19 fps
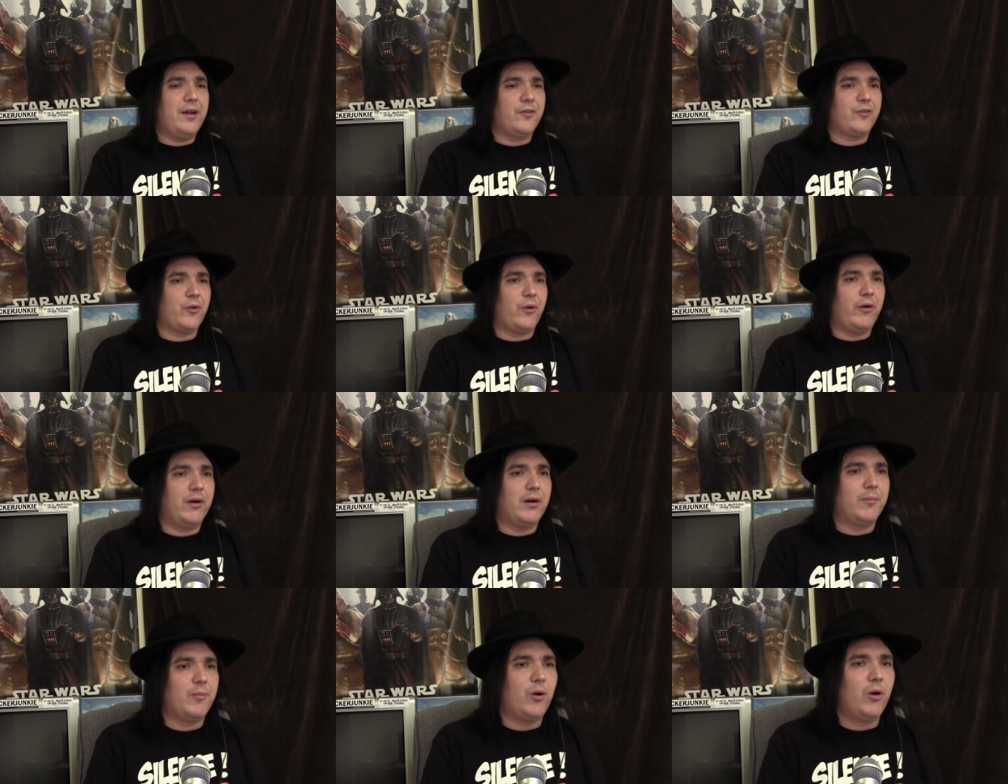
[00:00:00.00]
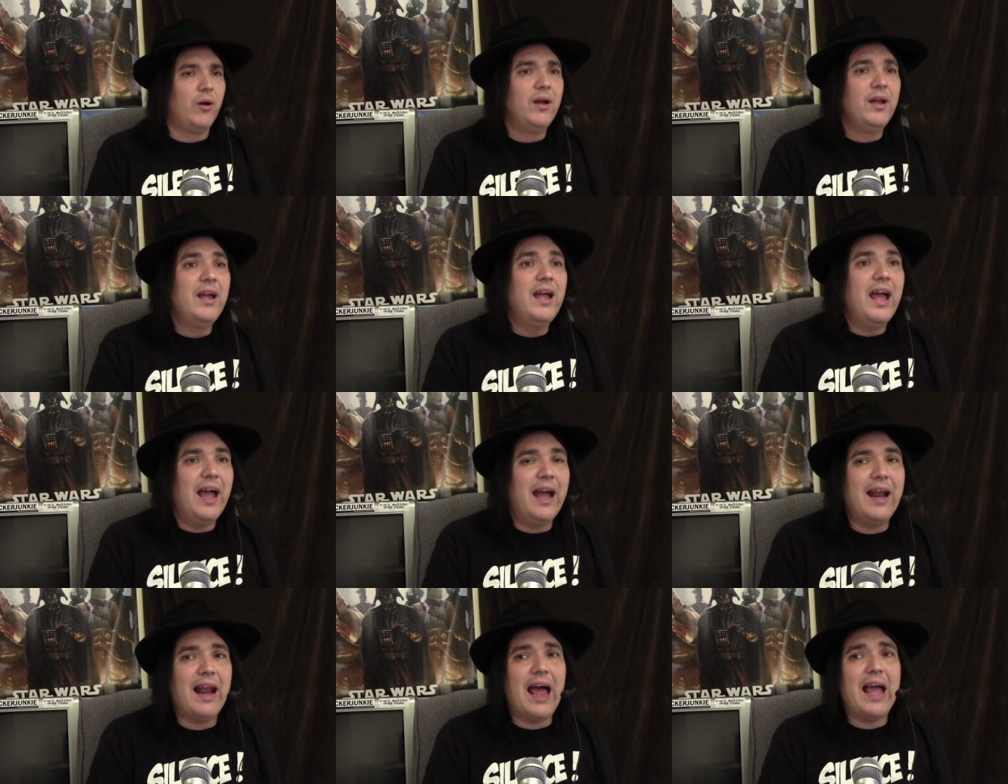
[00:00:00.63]
is horrible.
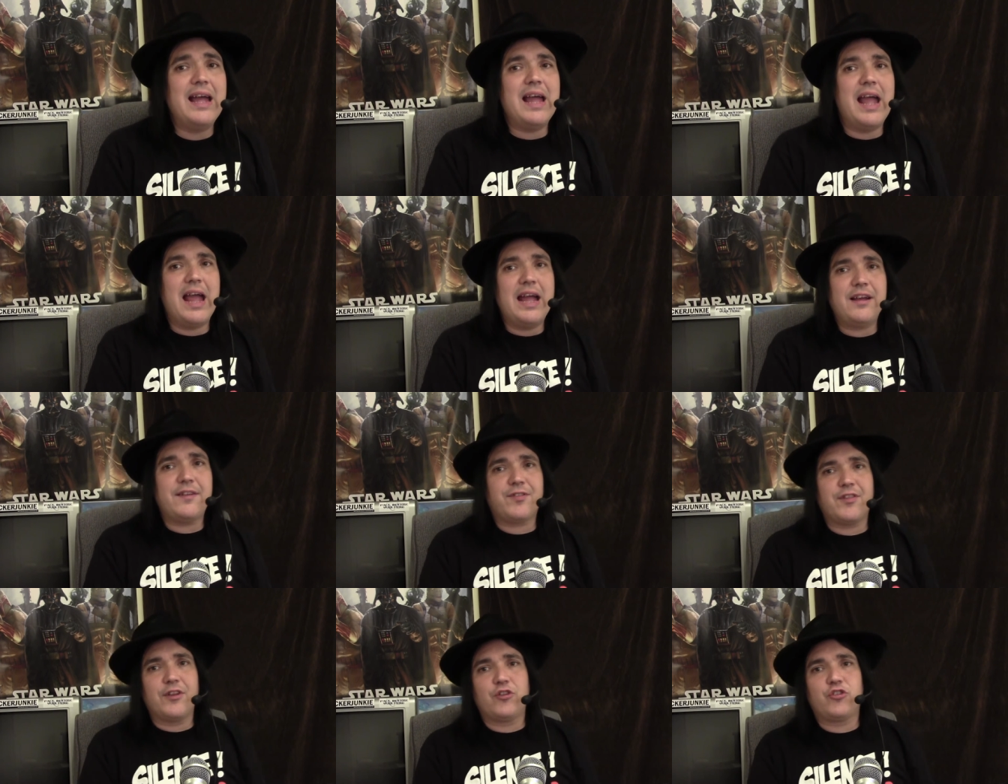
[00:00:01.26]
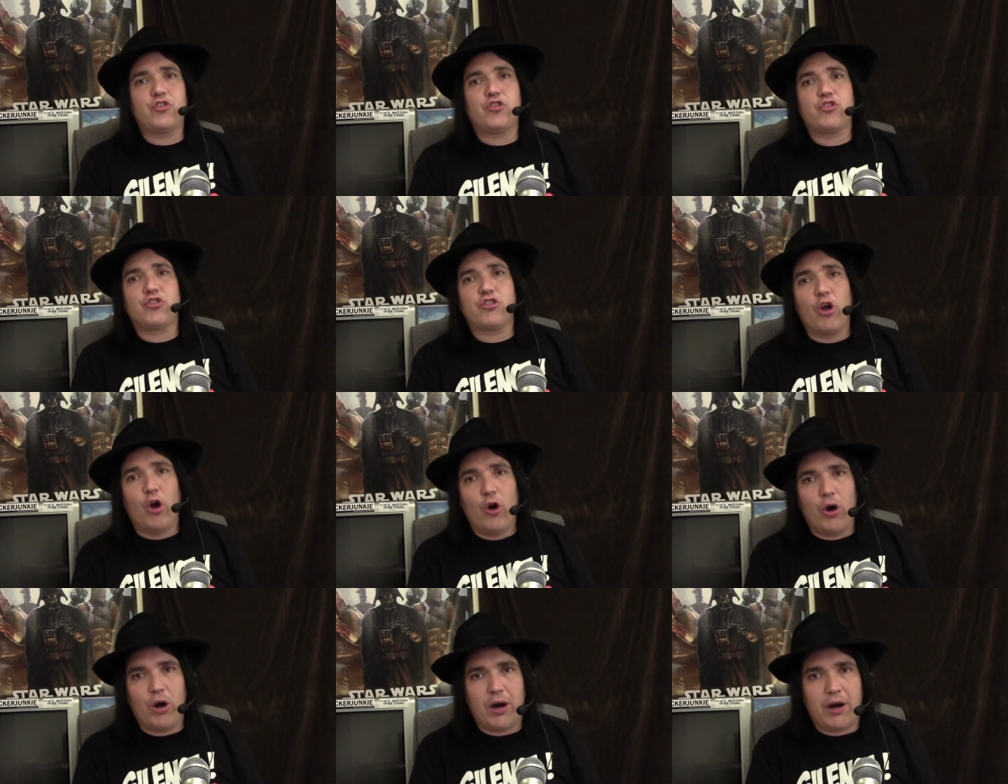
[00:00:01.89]
And I hate the
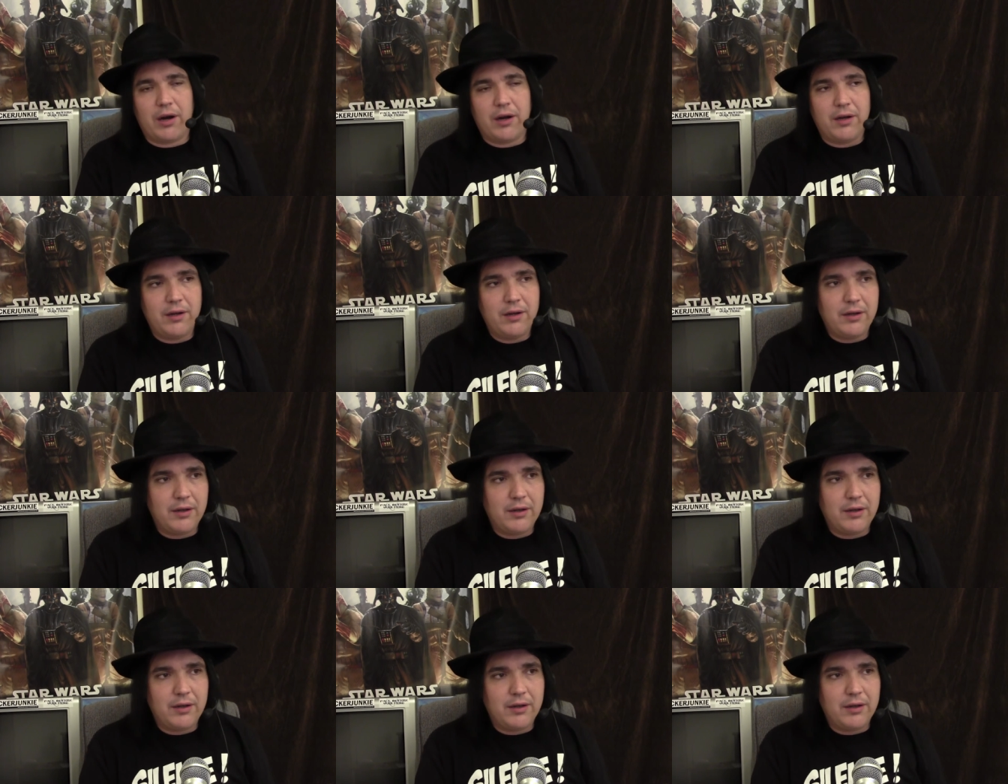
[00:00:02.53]
store.